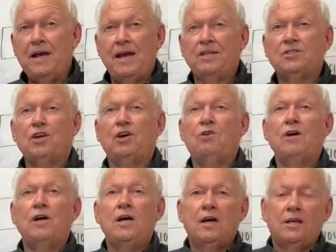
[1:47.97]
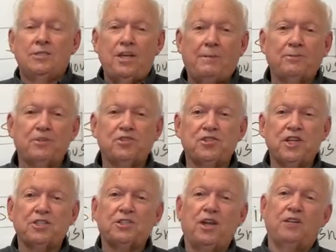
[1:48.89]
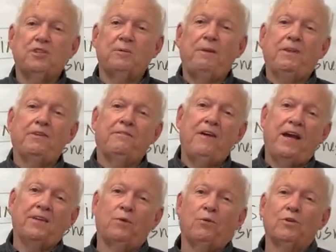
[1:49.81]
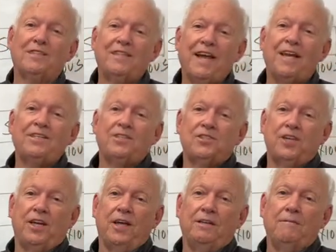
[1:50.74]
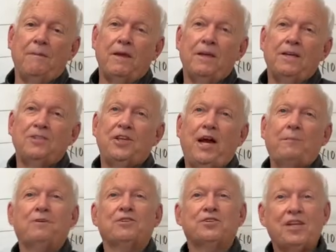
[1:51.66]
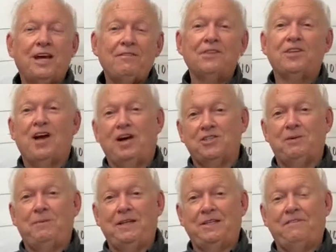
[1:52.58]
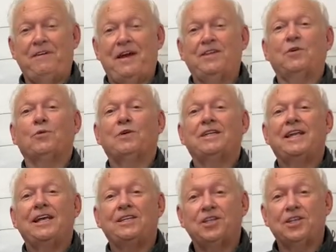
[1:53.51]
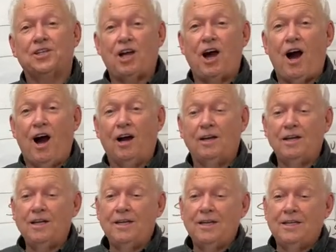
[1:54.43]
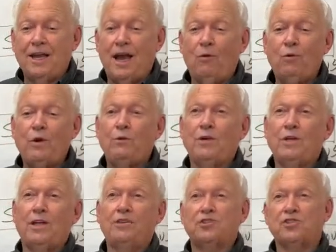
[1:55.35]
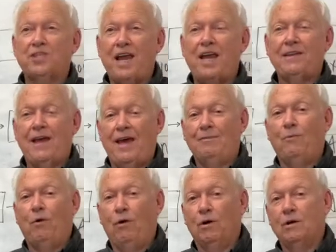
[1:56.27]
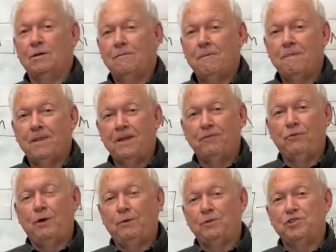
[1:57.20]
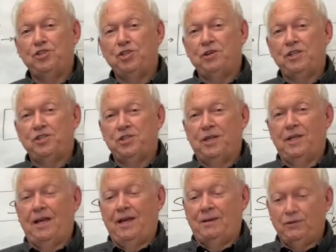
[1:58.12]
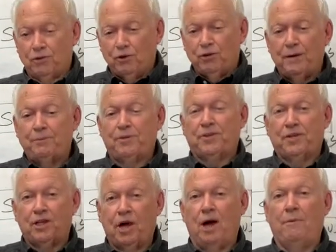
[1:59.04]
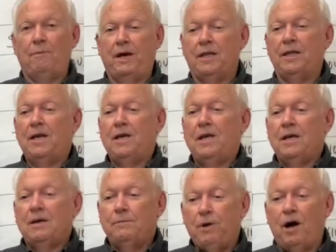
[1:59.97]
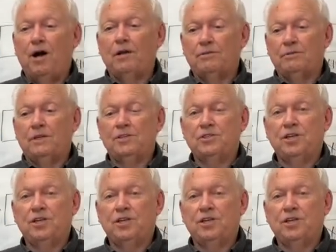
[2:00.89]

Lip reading: And so chapter 6 talks about the fact that we're dead to sin. Chapter 7 talks about the fact that we're dead to the law. Now, we would understand that more if we were Jewish and had grown up with the law, but Paul is